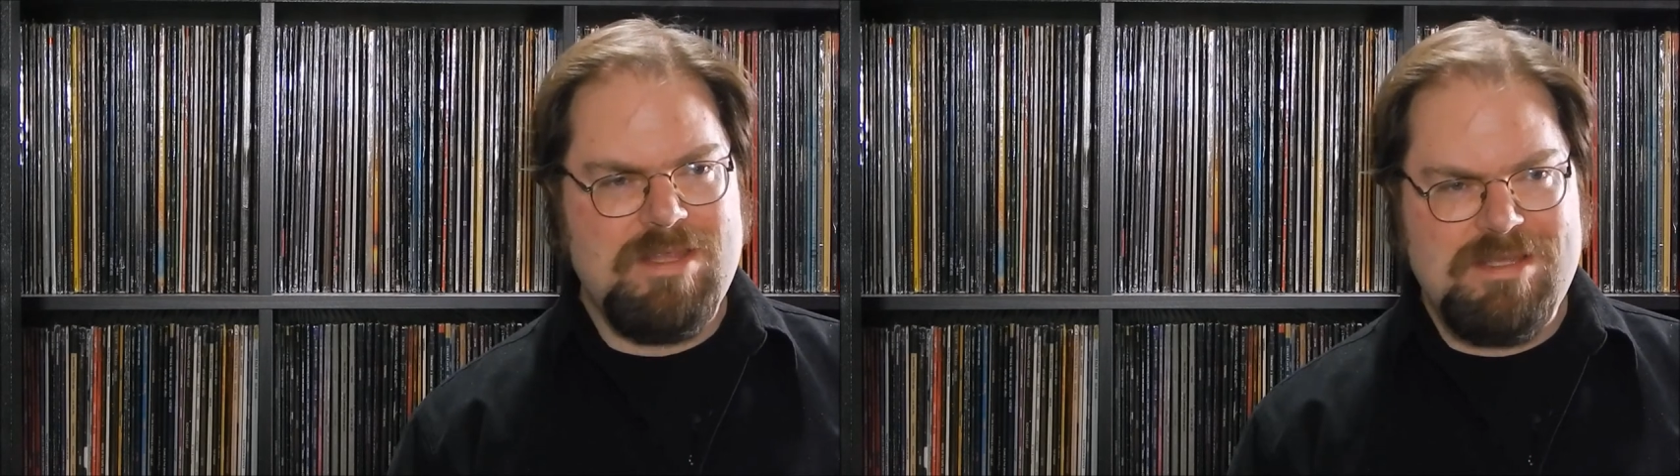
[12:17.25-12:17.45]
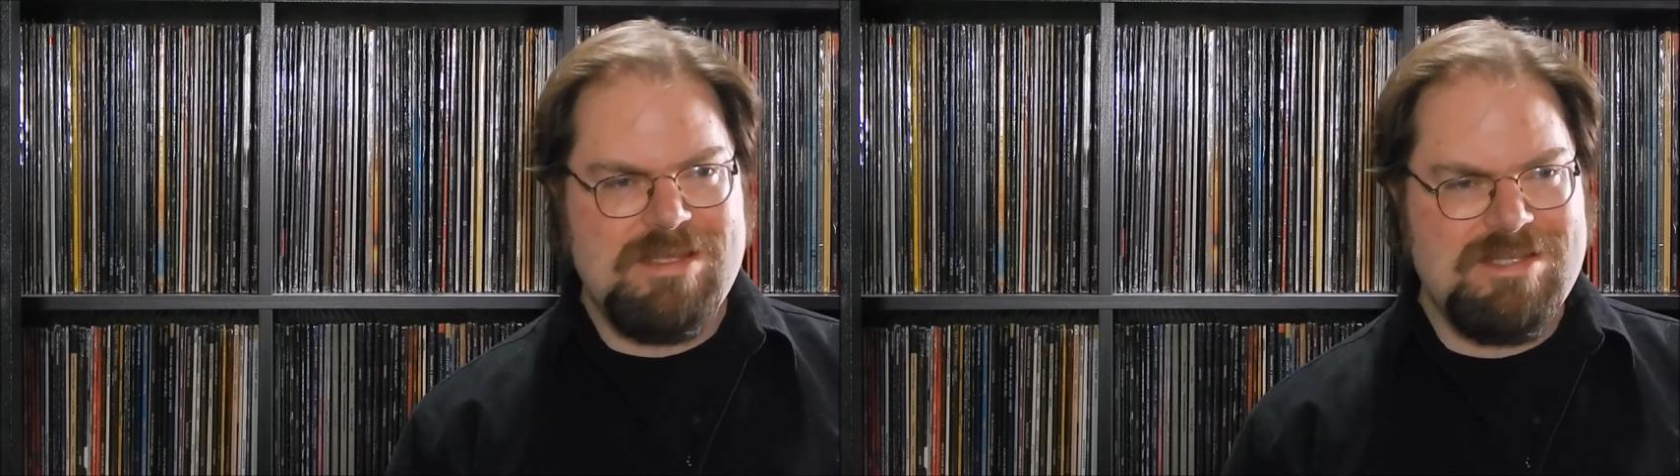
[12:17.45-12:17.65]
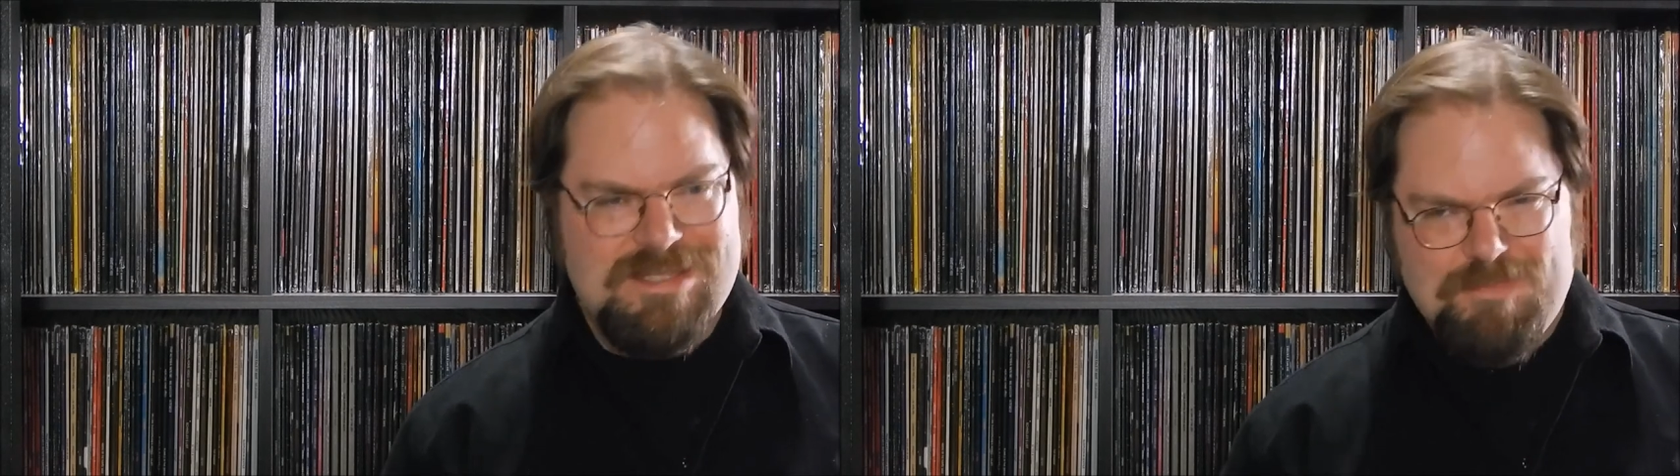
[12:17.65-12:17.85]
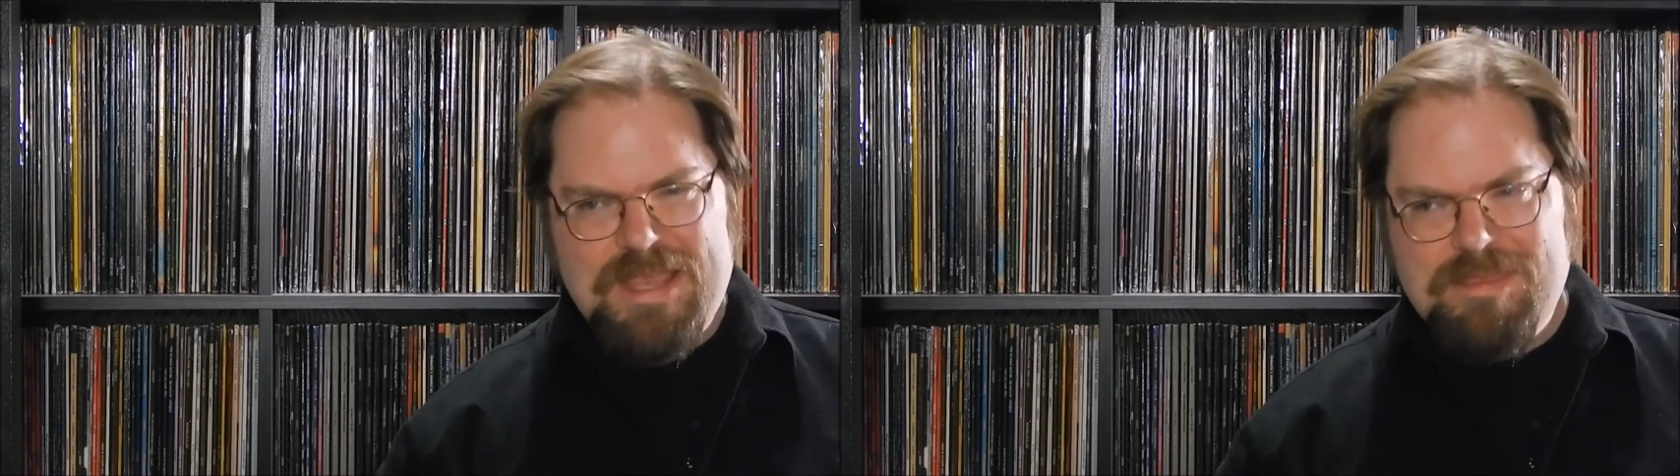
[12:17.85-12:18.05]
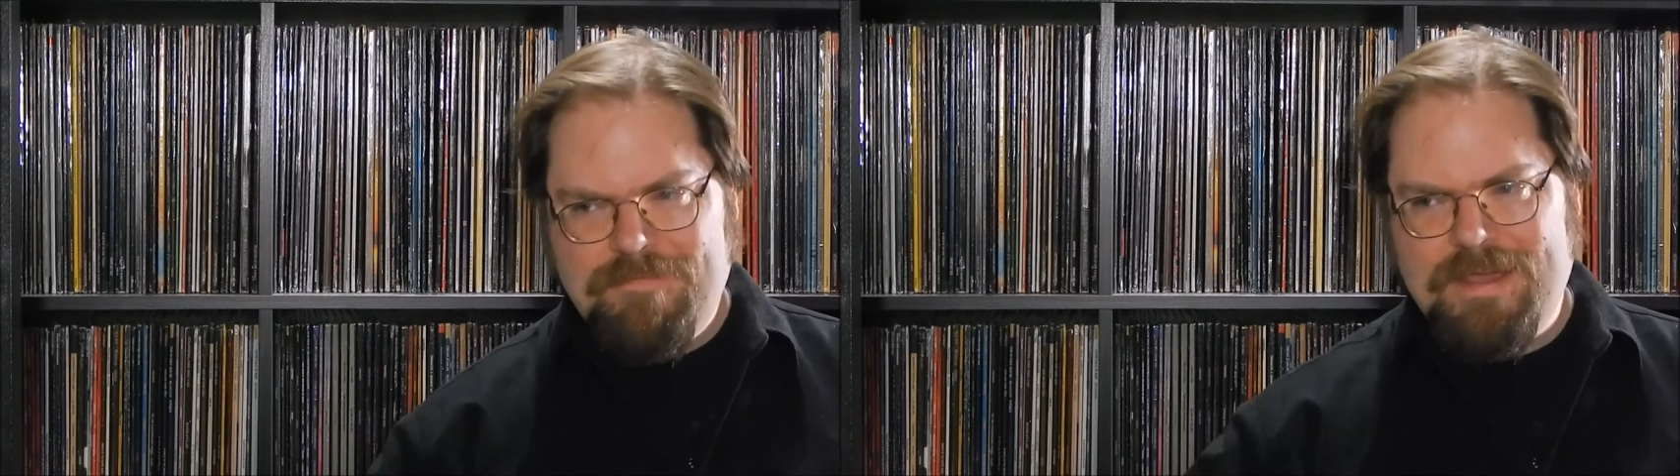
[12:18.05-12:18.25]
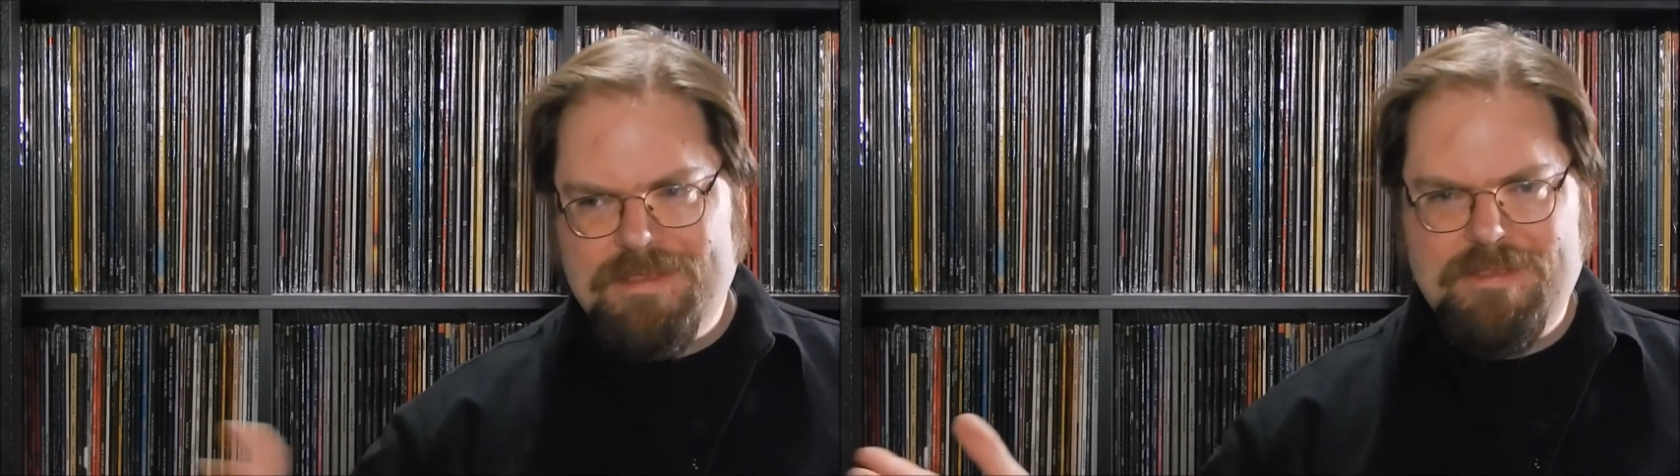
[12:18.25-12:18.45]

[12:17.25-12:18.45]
And despite the fact